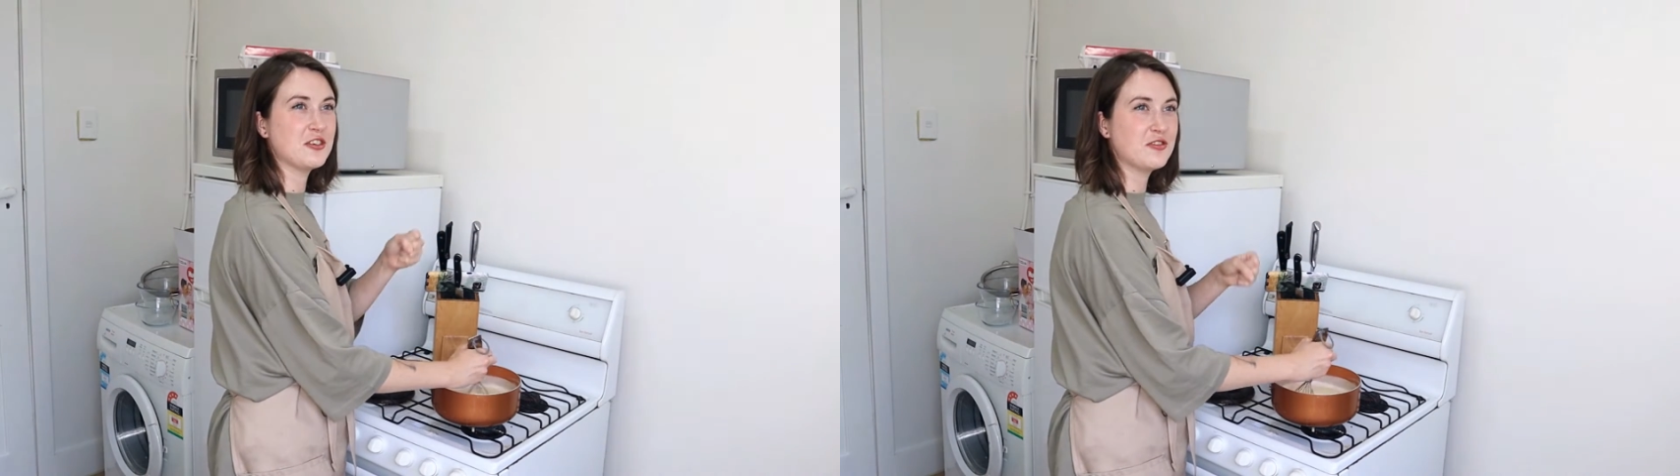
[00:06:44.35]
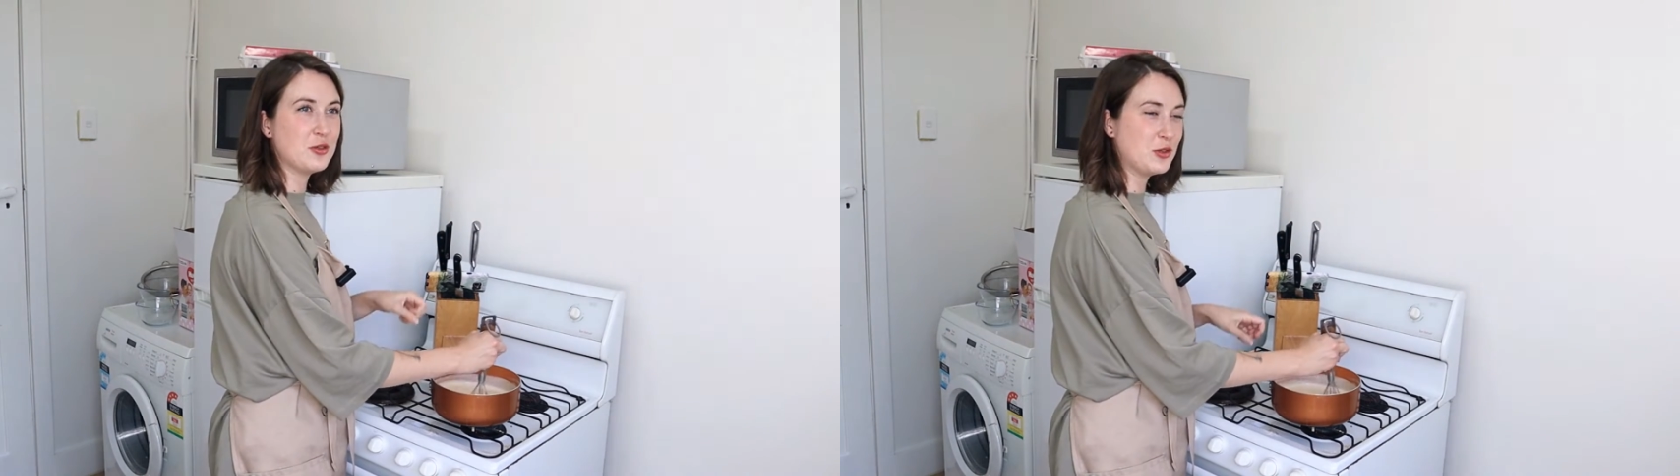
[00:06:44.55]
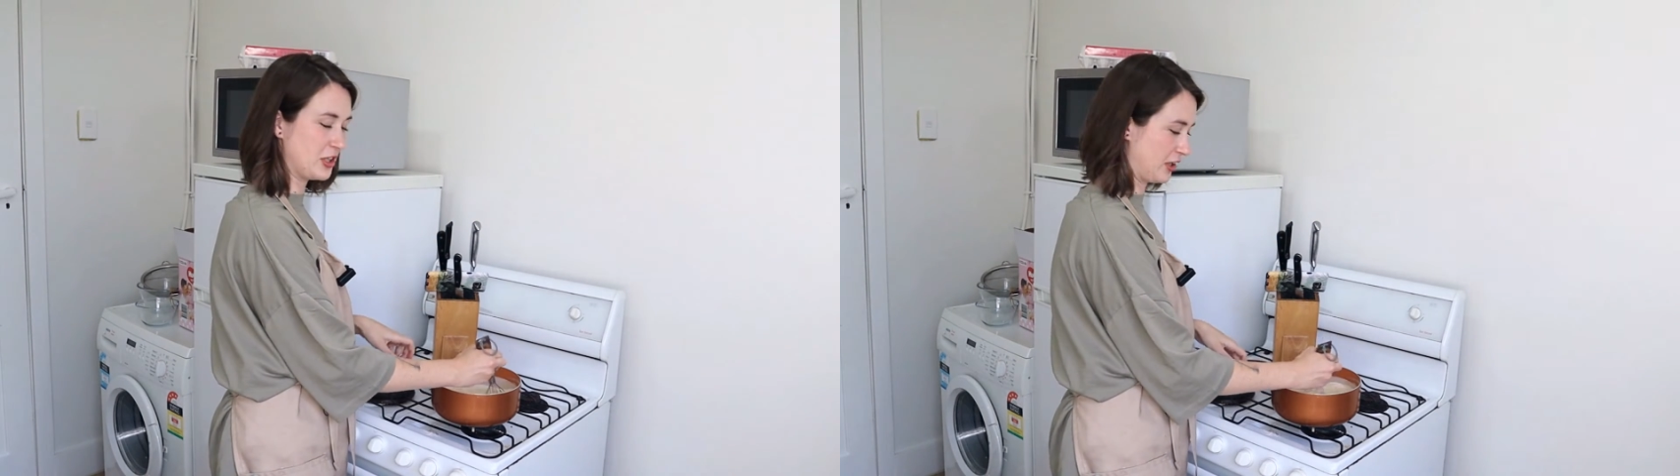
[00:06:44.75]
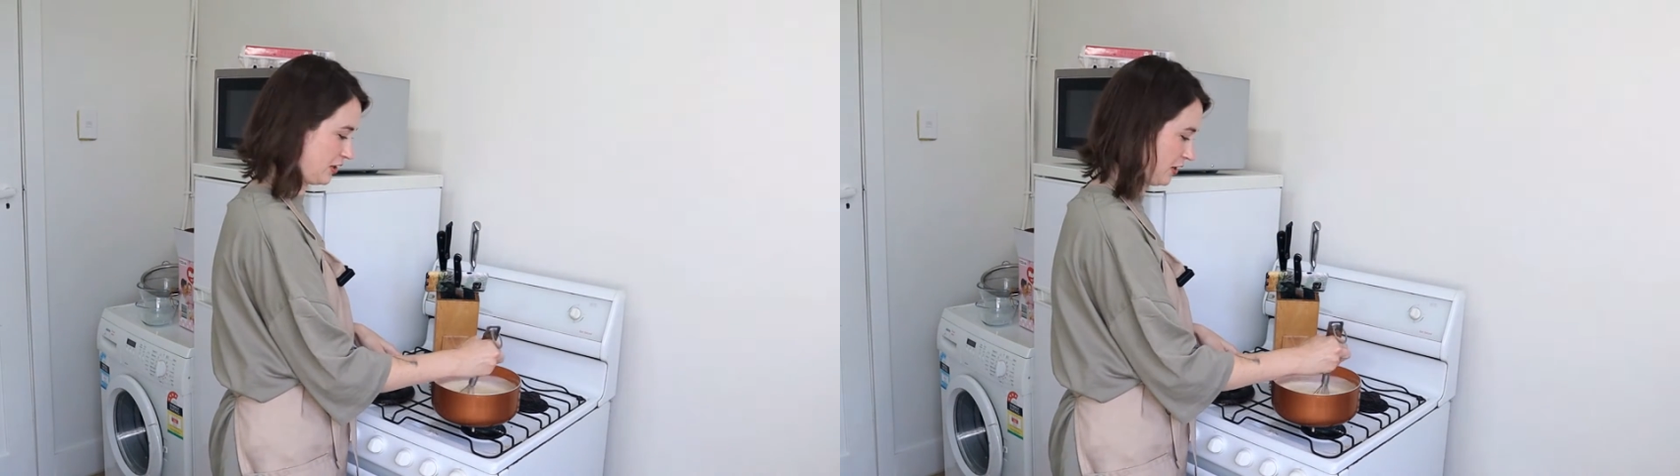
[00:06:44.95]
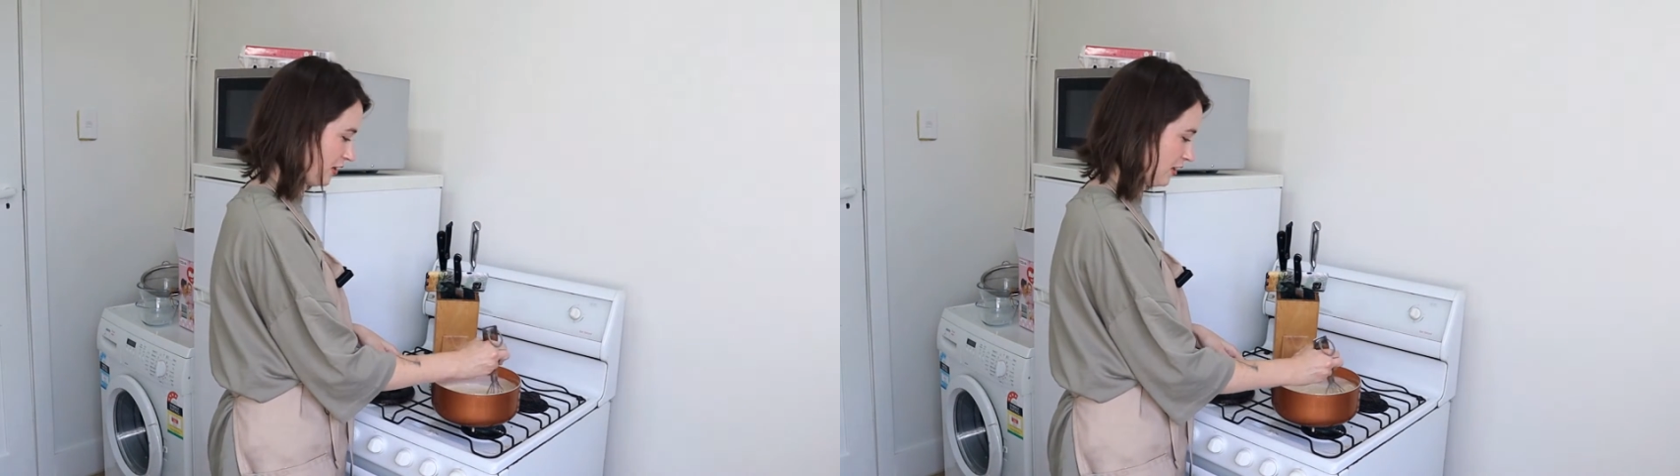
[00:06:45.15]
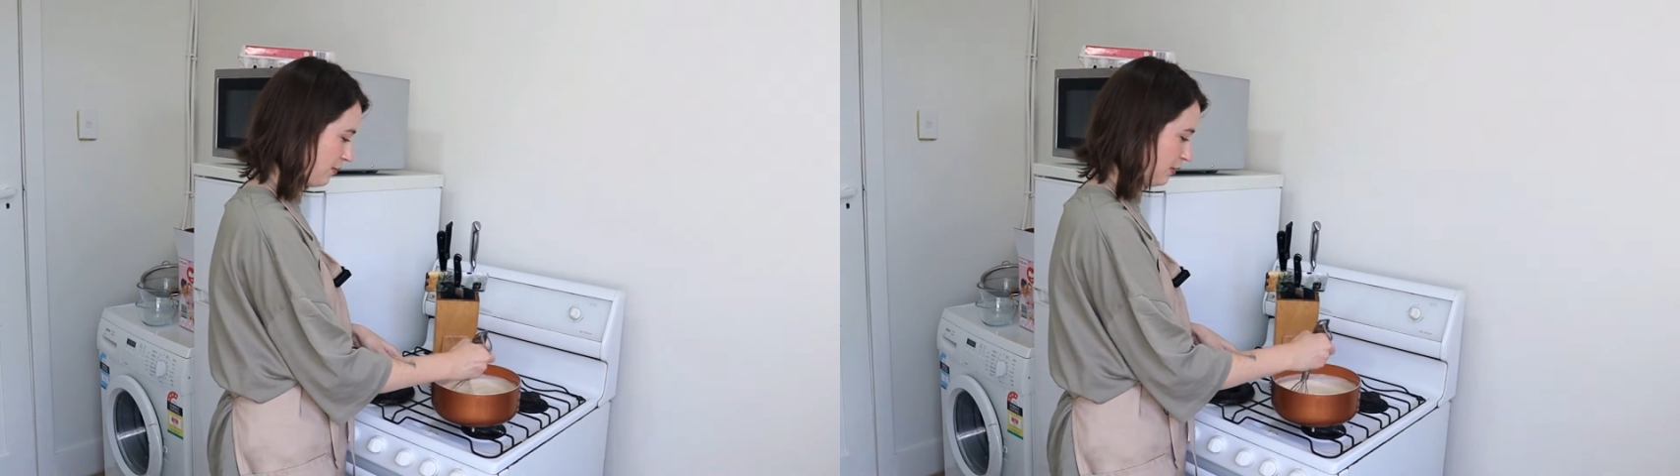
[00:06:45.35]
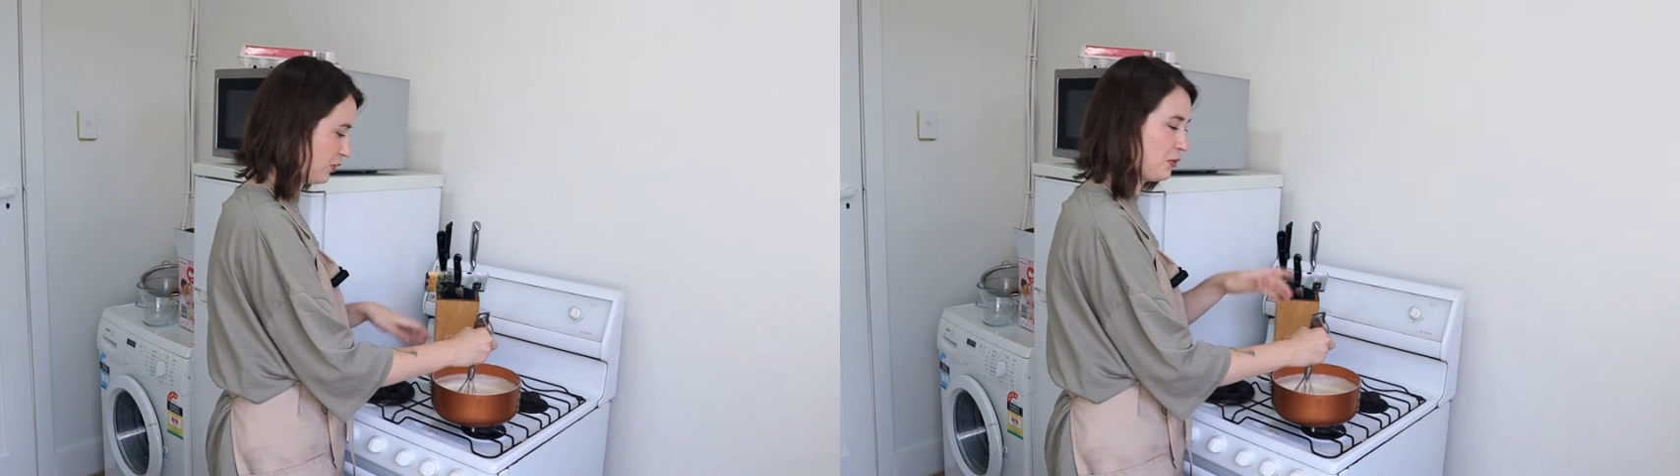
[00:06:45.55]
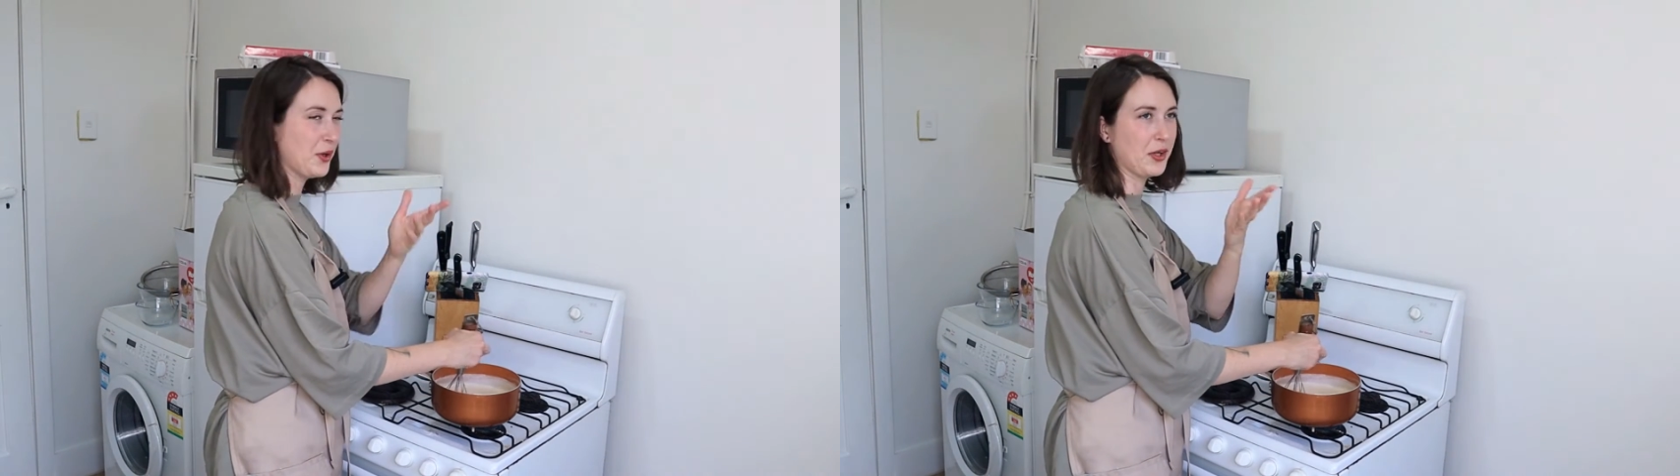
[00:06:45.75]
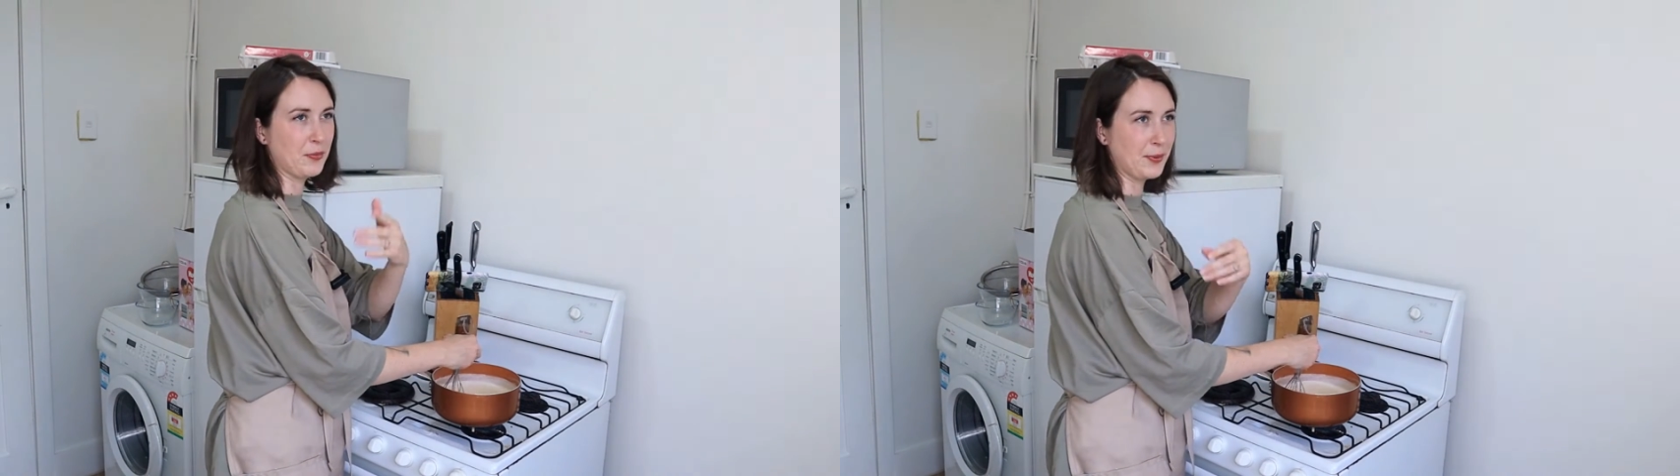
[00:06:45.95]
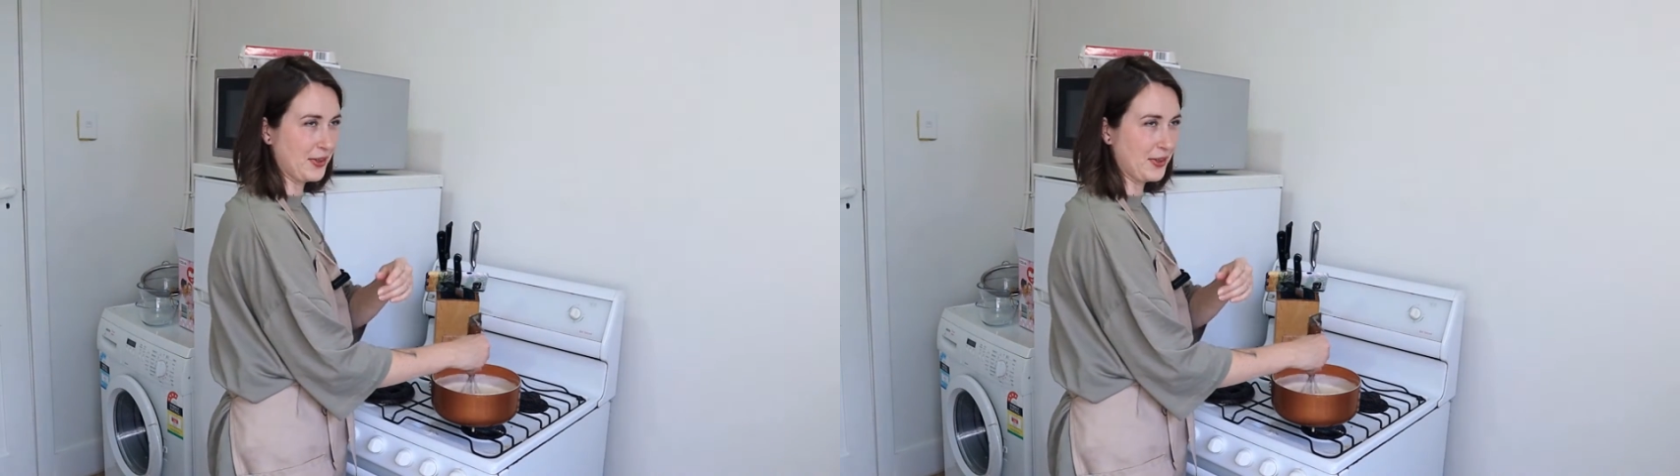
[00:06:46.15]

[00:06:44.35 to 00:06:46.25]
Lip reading: the future. I mean, we will,